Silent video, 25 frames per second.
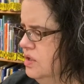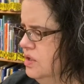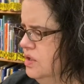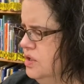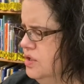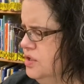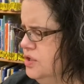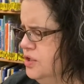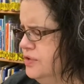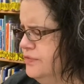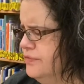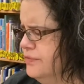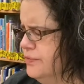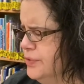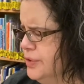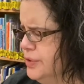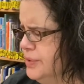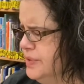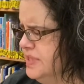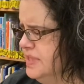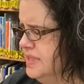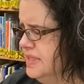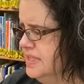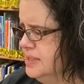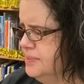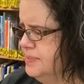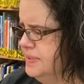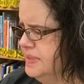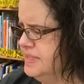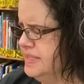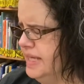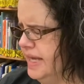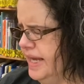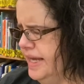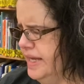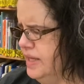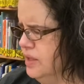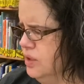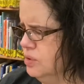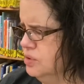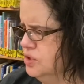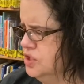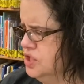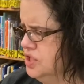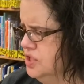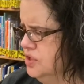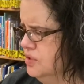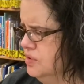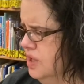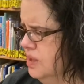You've ruined this potato,
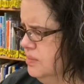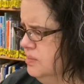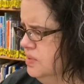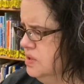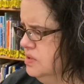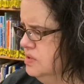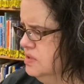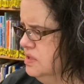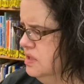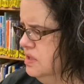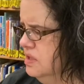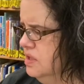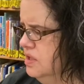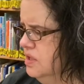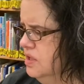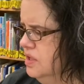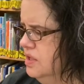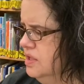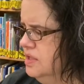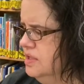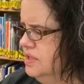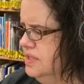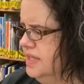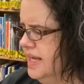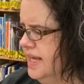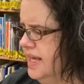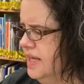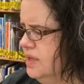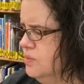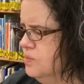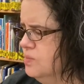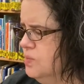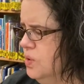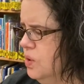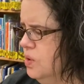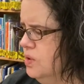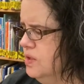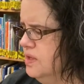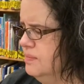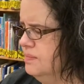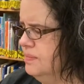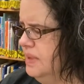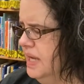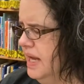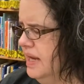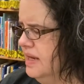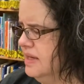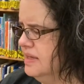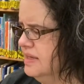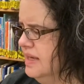she grumbled. You can't roll it
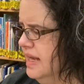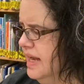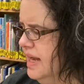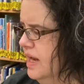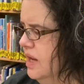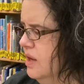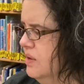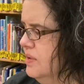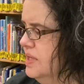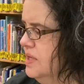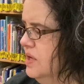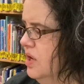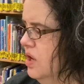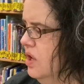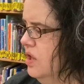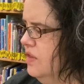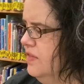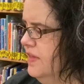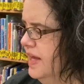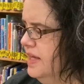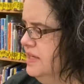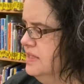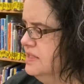back now in all that